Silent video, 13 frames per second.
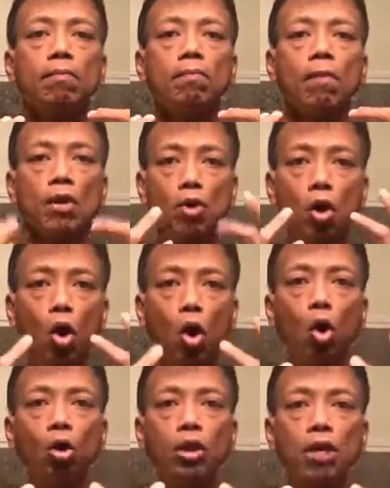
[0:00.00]
and you
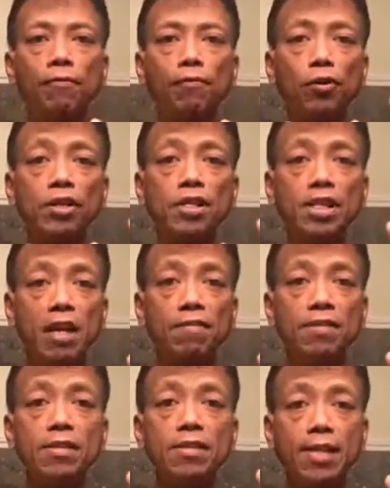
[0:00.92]
hold it for
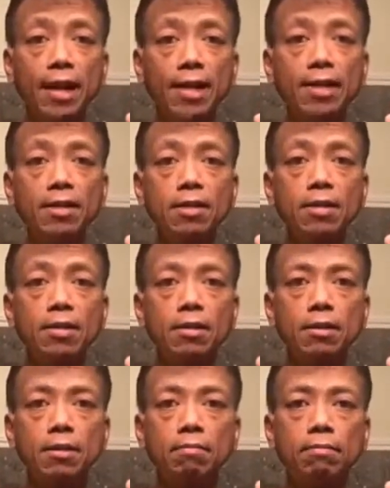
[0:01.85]
7 seconds,